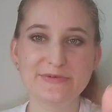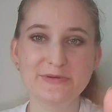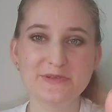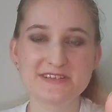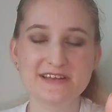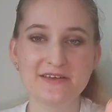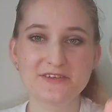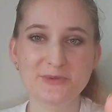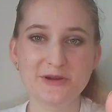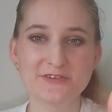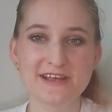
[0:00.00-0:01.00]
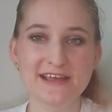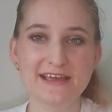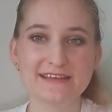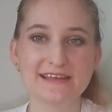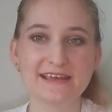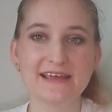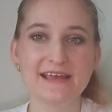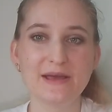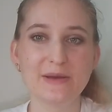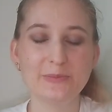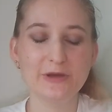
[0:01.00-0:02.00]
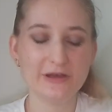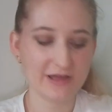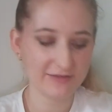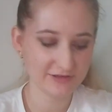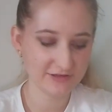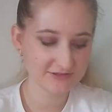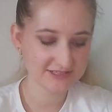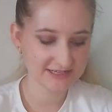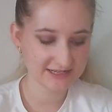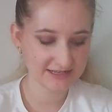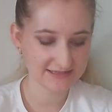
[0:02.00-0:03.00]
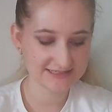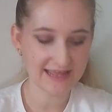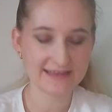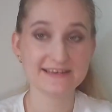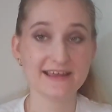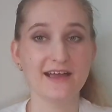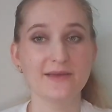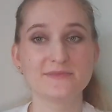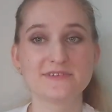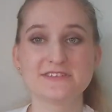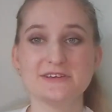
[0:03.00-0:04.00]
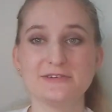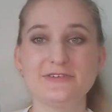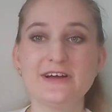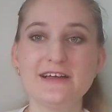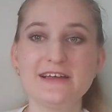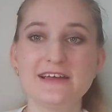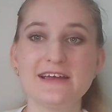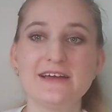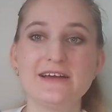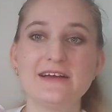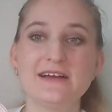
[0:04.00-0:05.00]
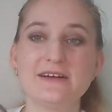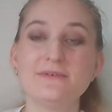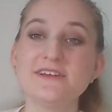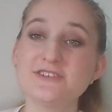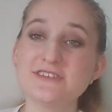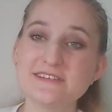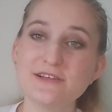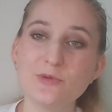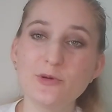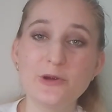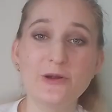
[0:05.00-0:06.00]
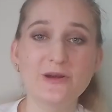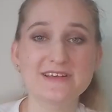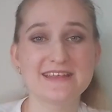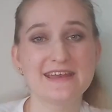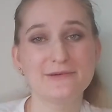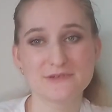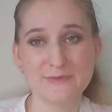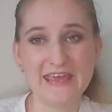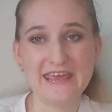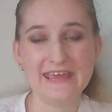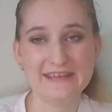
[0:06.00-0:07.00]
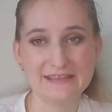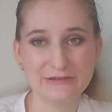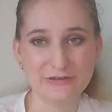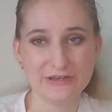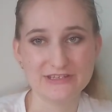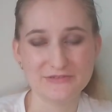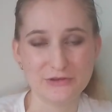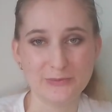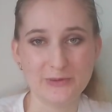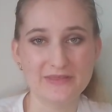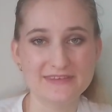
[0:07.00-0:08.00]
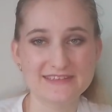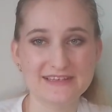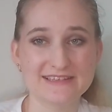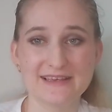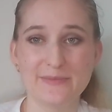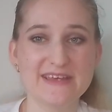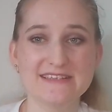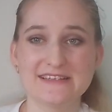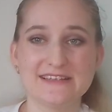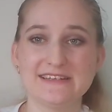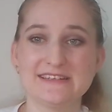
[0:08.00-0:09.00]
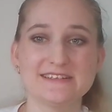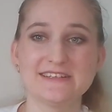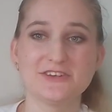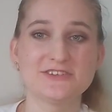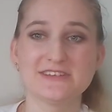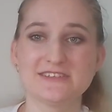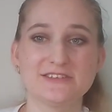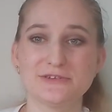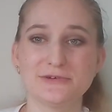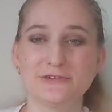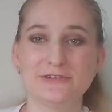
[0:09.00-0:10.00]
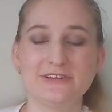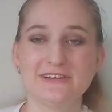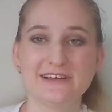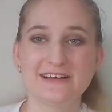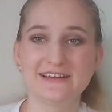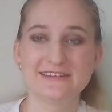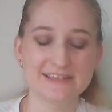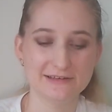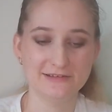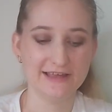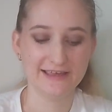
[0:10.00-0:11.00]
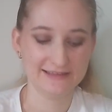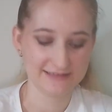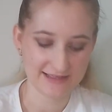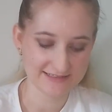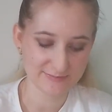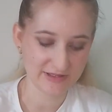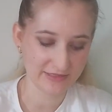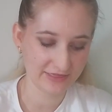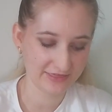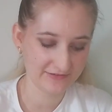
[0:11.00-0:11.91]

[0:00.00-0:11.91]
before the start of this project. But I've used it 10 times so far, which is a lot more progress than it was making in the first few months, because I basically didn't touch this at all until like last month.